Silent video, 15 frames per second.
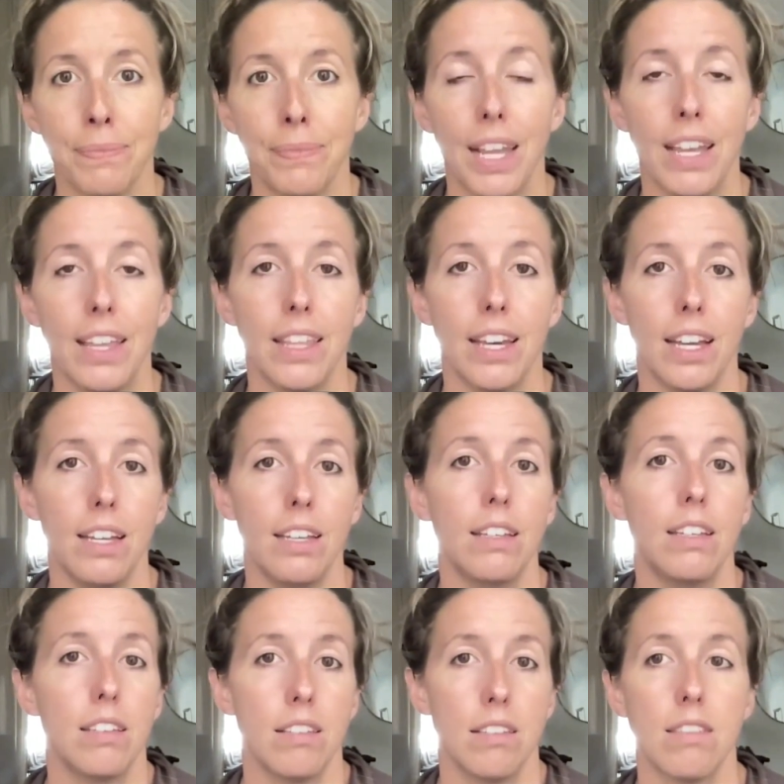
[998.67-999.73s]
And that
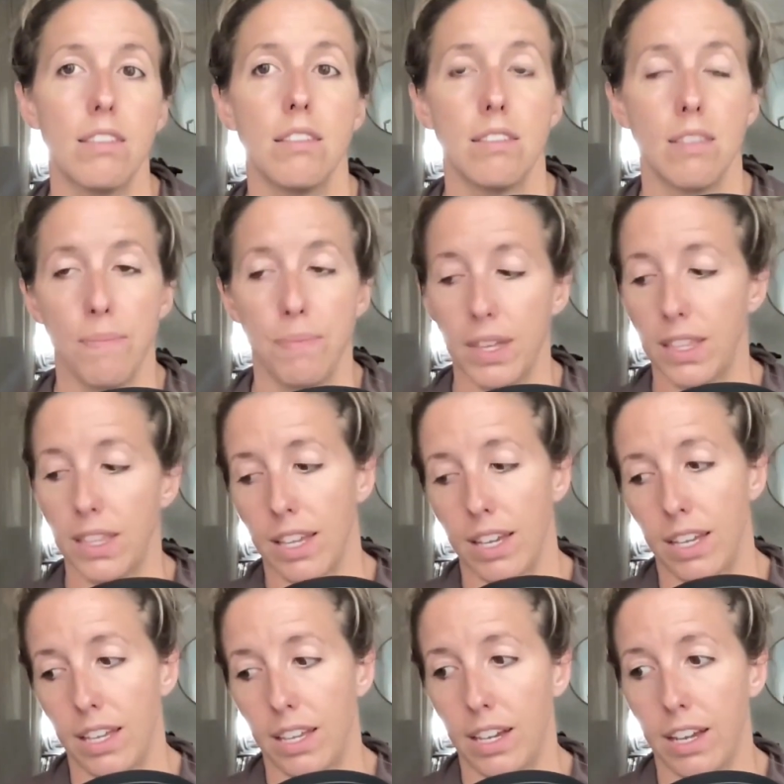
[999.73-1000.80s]
is something
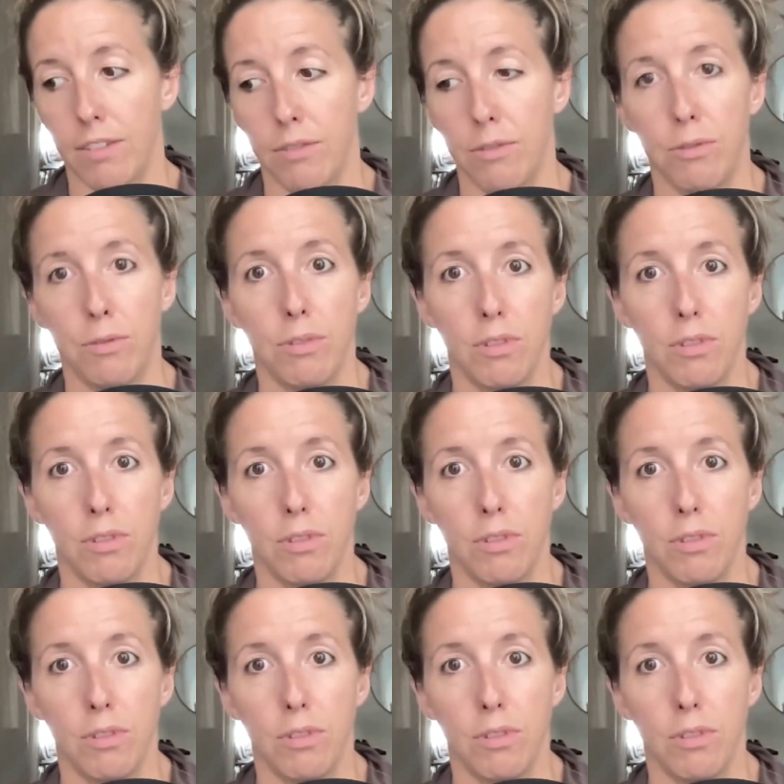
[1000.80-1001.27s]
that I've